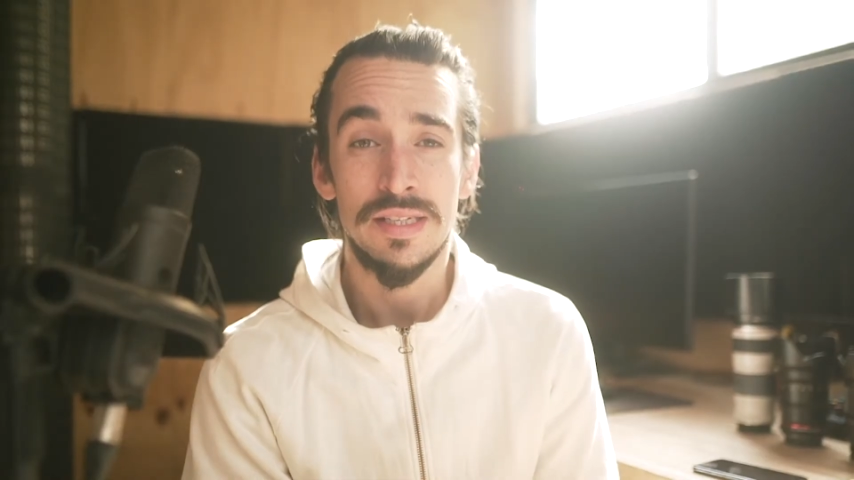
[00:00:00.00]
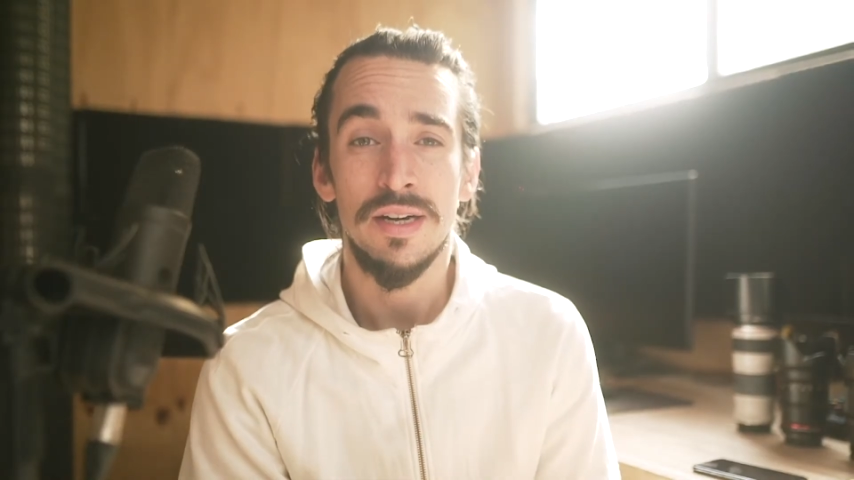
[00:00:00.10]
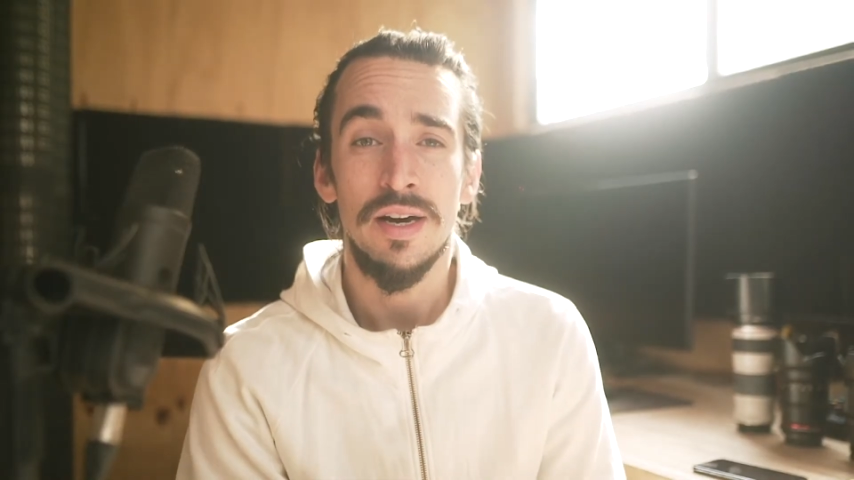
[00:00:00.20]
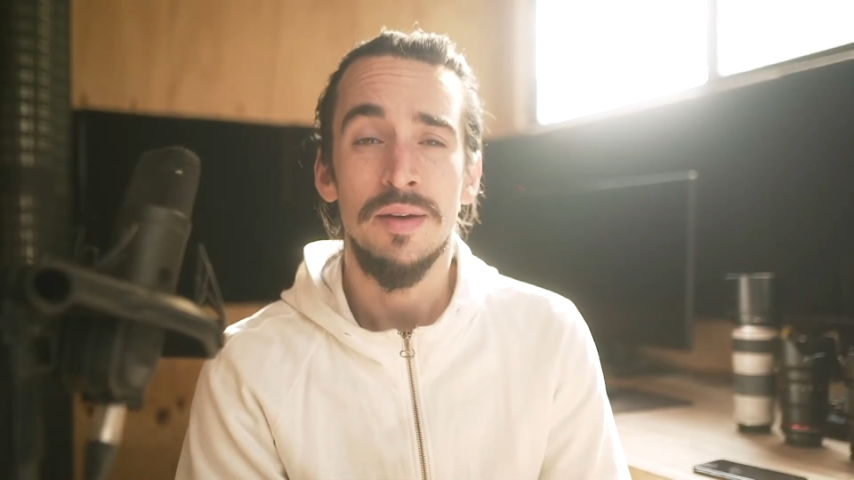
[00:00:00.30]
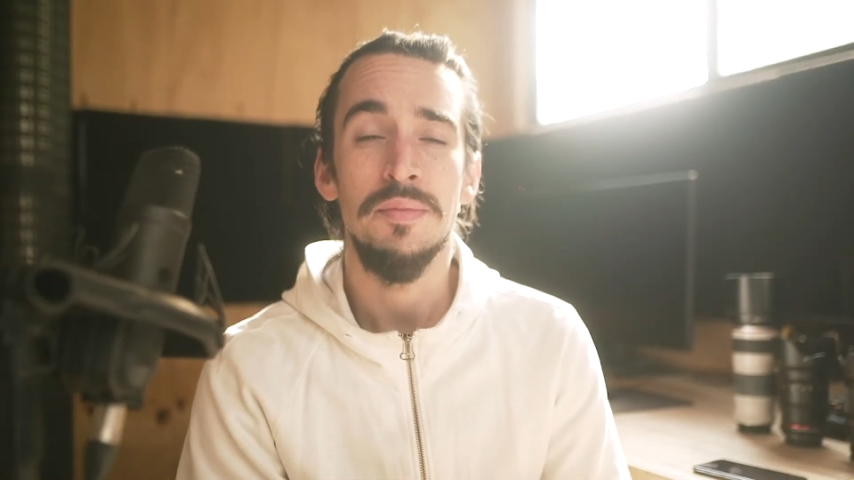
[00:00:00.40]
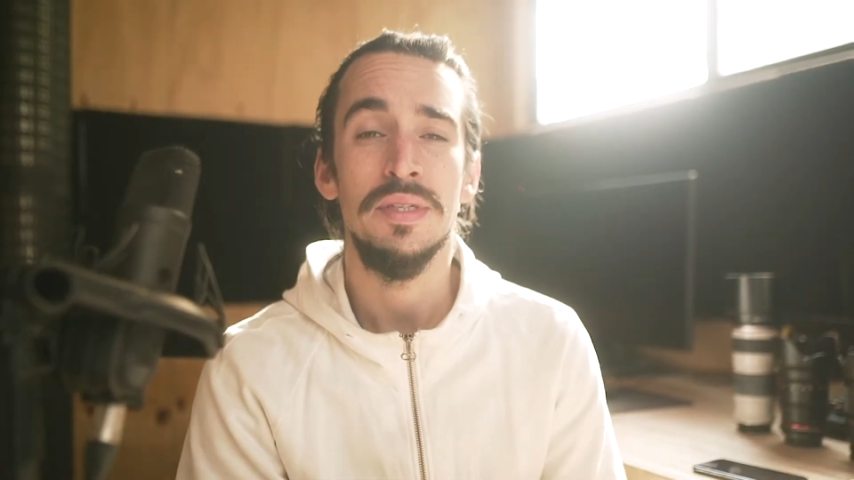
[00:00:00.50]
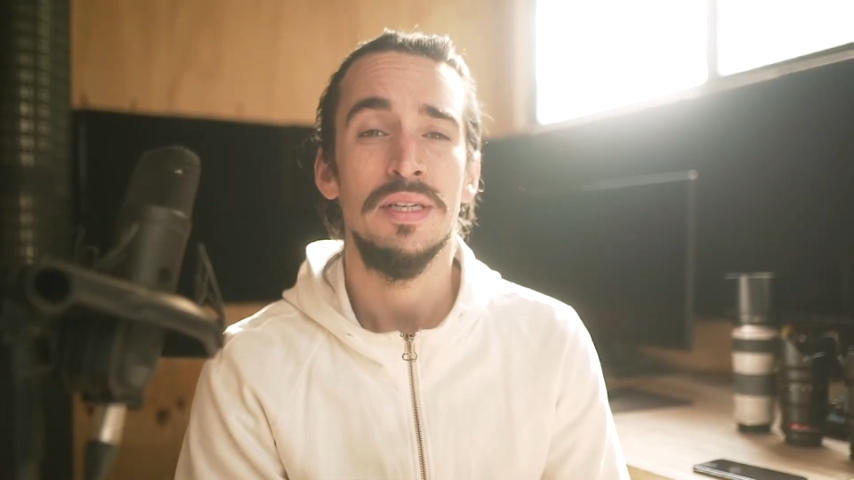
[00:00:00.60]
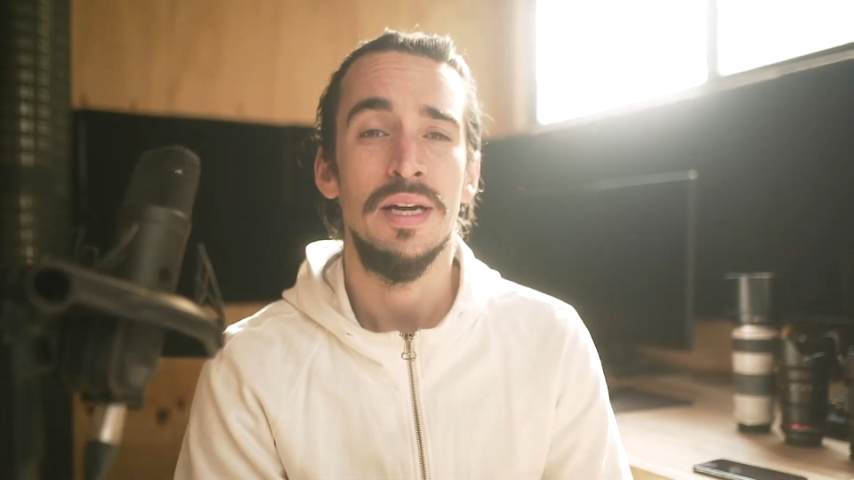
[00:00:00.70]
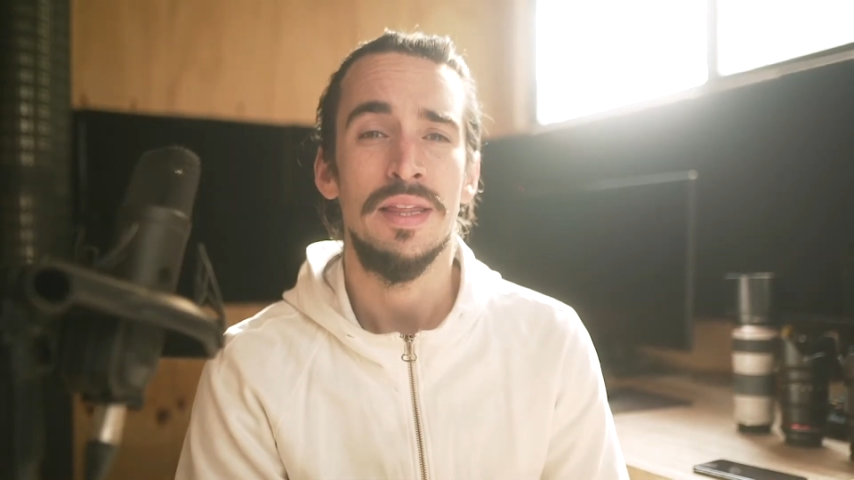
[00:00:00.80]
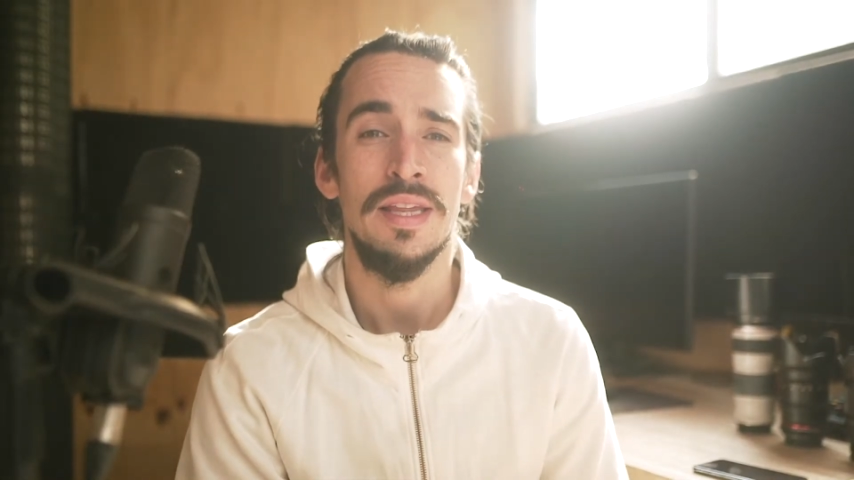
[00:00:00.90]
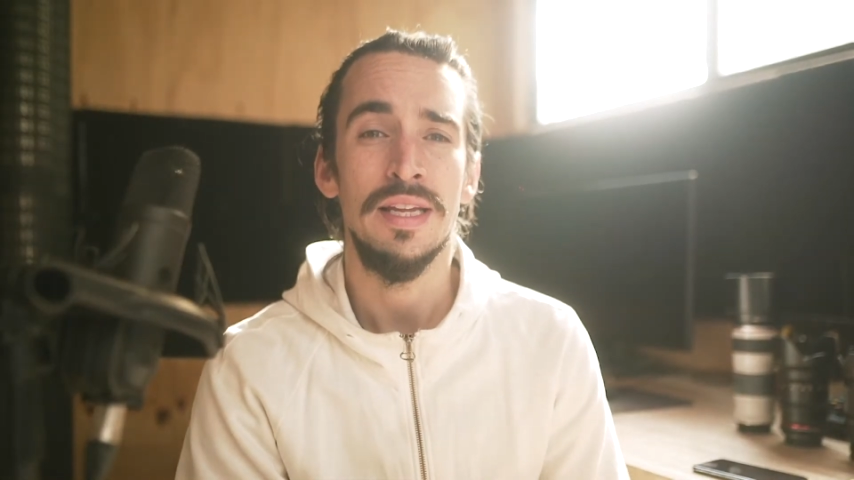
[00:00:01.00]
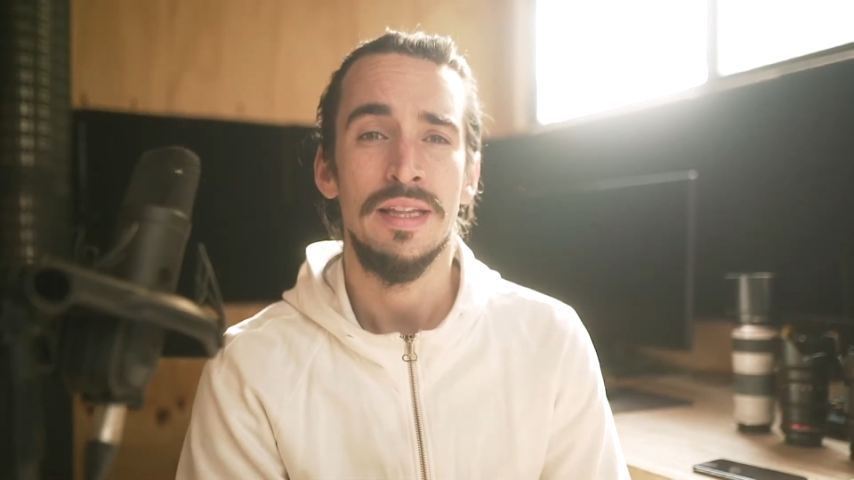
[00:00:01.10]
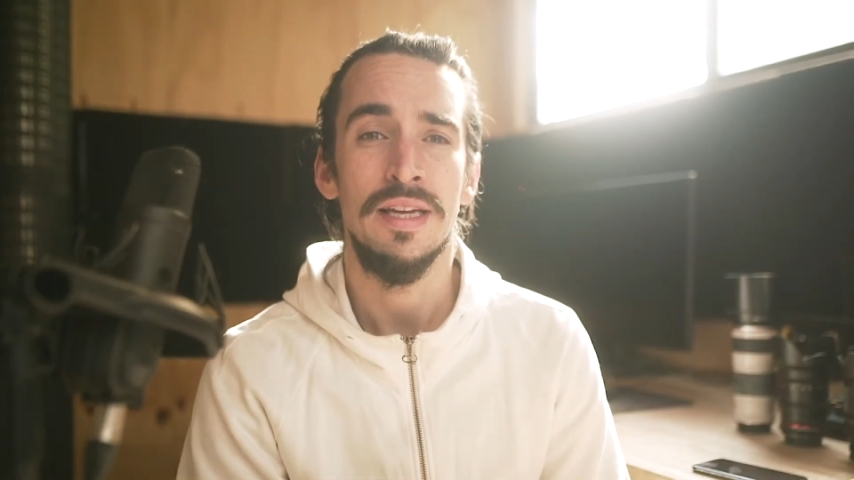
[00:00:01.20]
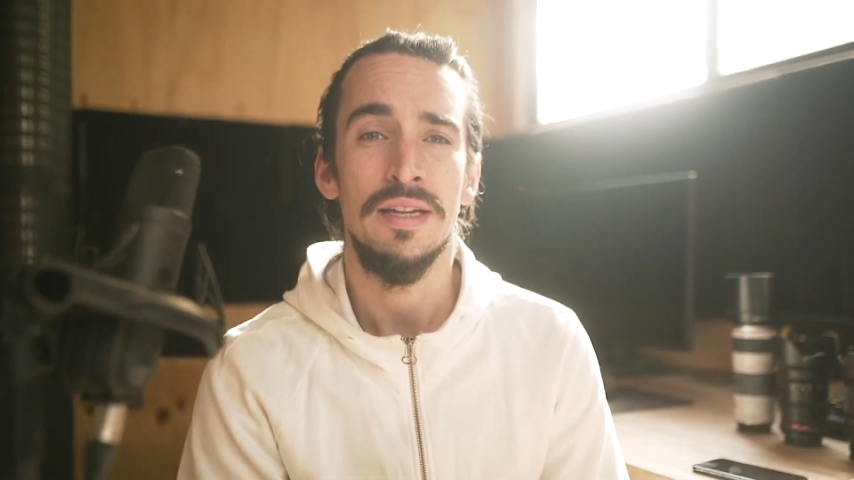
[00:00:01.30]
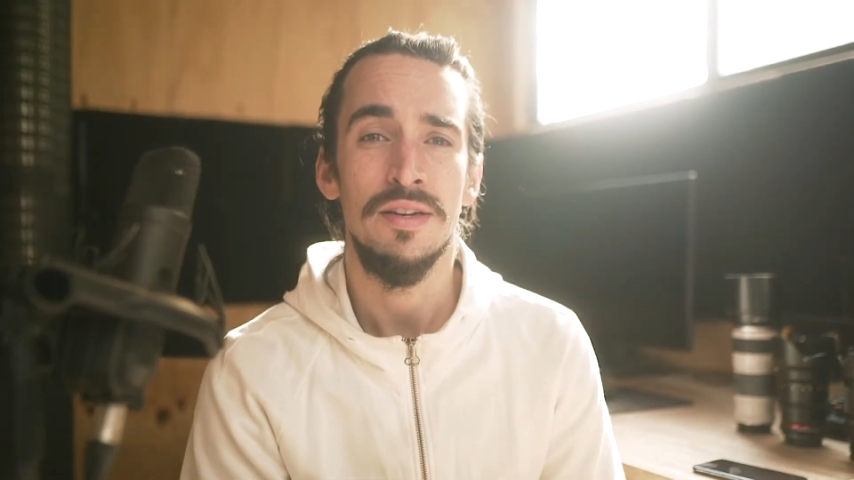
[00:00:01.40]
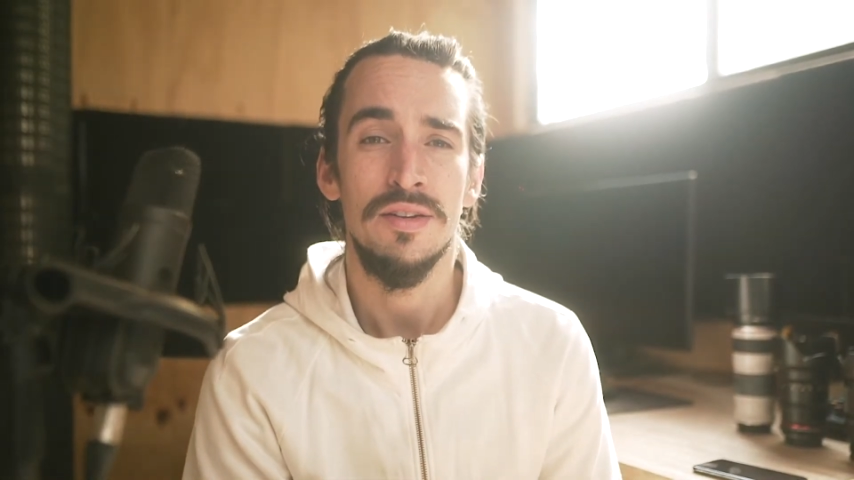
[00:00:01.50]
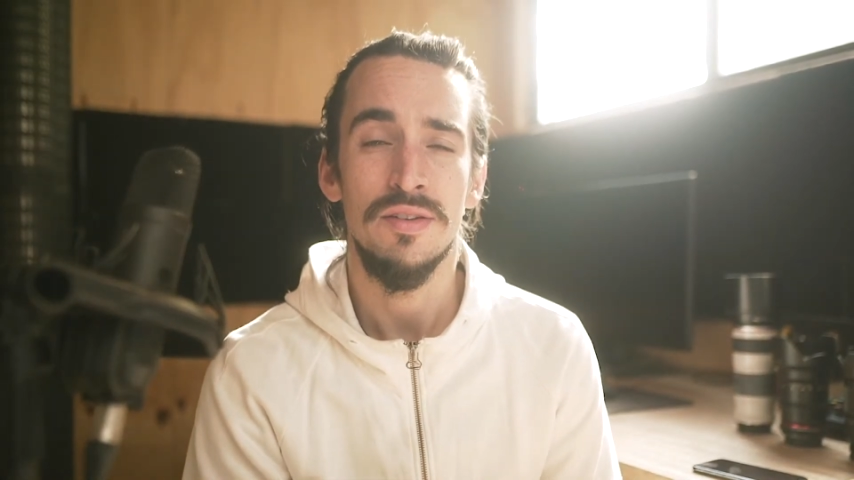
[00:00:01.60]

times, I think that